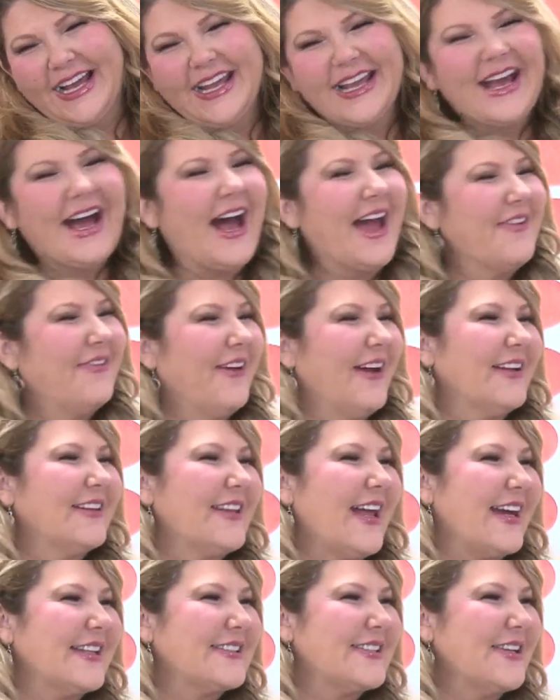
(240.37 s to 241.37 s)
I
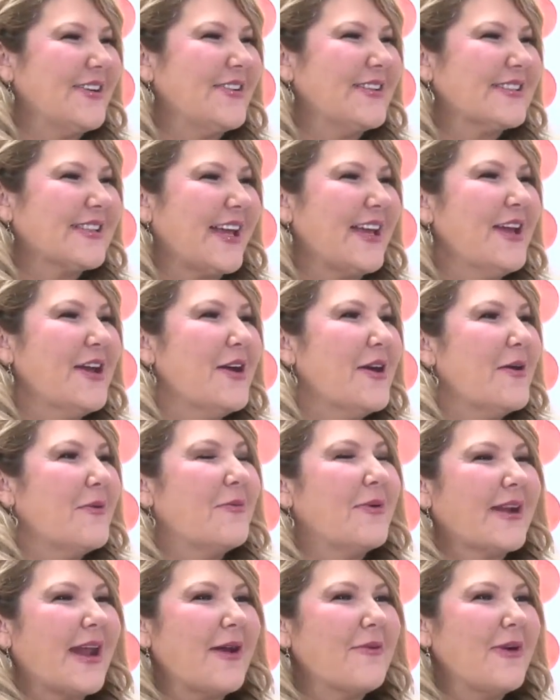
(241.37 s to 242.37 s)
felt that too. It's
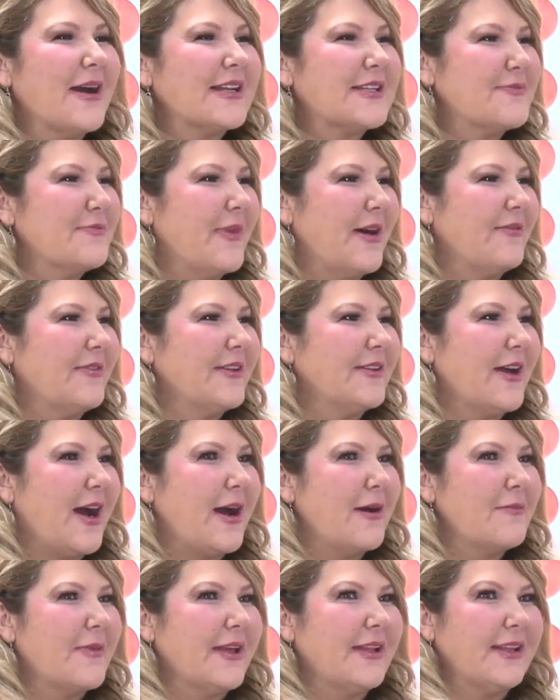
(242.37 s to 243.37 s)
like, when I watched
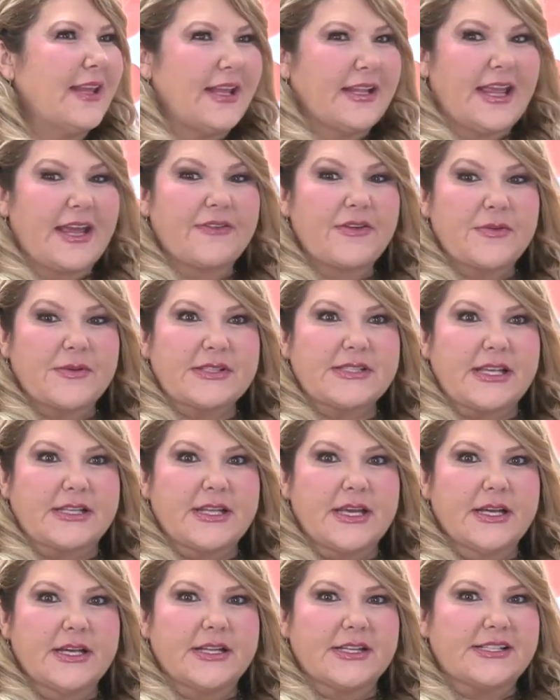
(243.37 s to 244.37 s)
Muffintop and then everyone
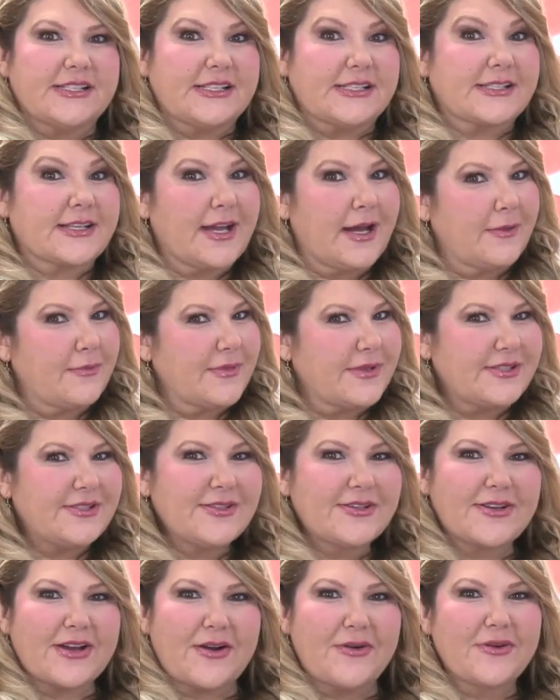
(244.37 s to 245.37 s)
said, she's coming
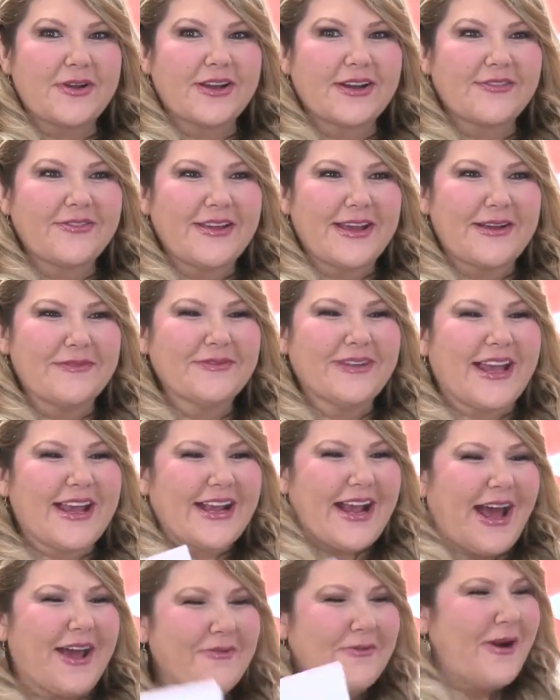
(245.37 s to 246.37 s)
to Go Curvy. I'm
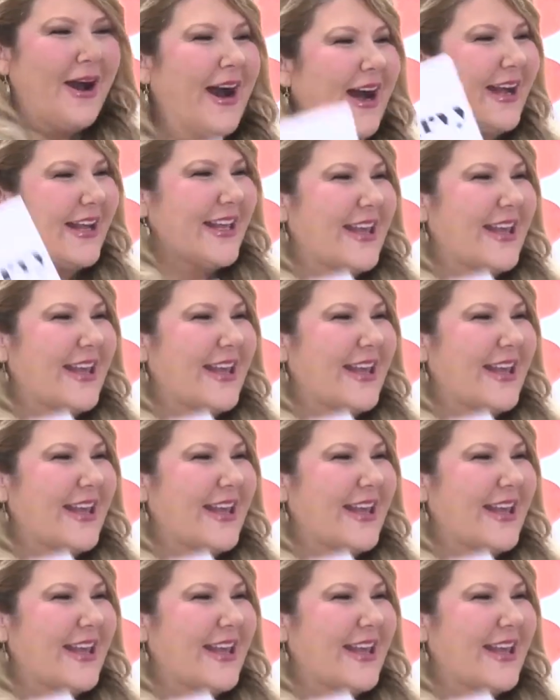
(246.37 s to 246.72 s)
like, I